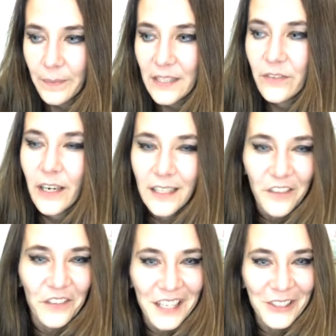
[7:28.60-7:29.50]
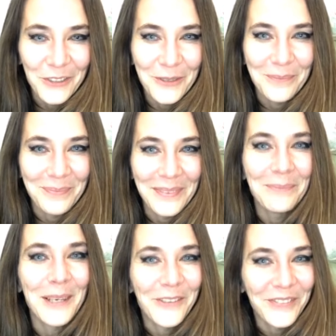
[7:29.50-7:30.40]
it's very difficult to
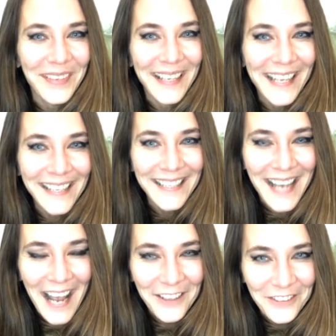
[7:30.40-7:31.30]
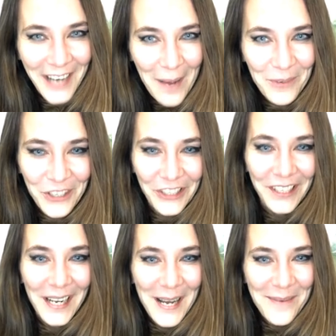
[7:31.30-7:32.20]
be feeling this kind of
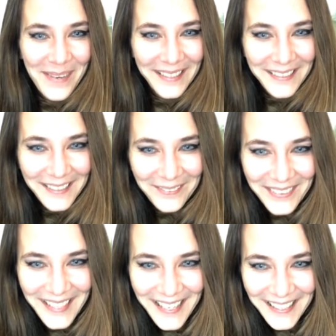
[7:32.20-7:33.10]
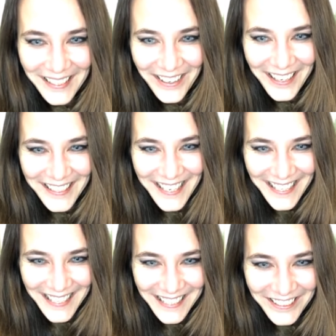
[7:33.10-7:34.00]
rapture, but pretending you're a
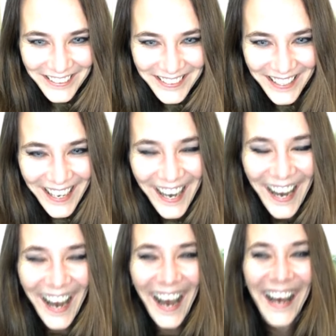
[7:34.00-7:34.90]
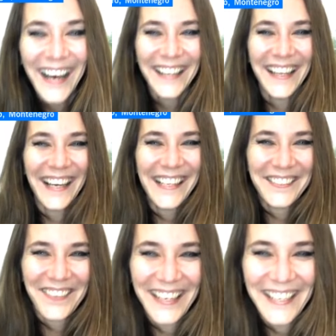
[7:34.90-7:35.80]
genius because
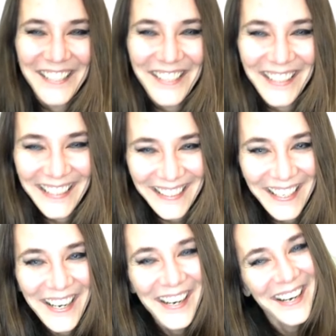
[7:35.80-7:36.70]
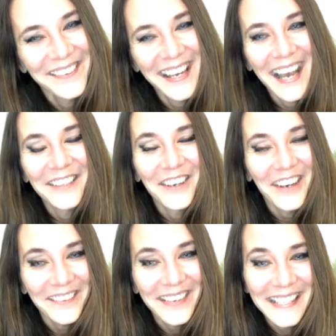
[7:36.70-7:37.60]
that's funny, Jonathan. Oh my God,
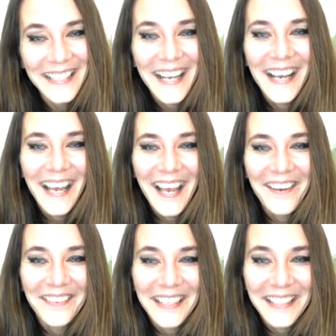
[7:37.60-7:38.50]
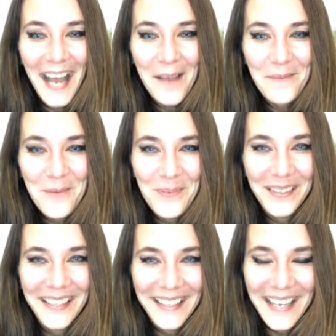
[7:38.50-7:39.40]
always every time you
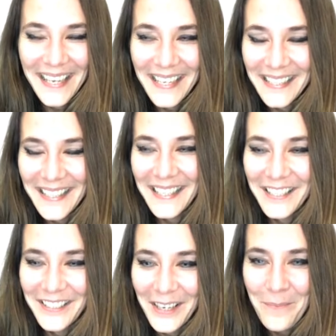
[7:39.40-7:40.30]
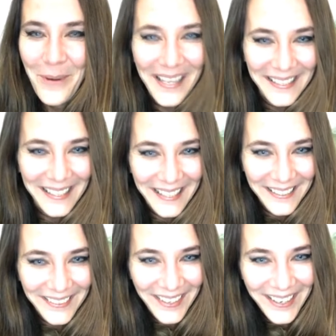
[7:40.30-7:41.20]
put the thing, it's so poetical,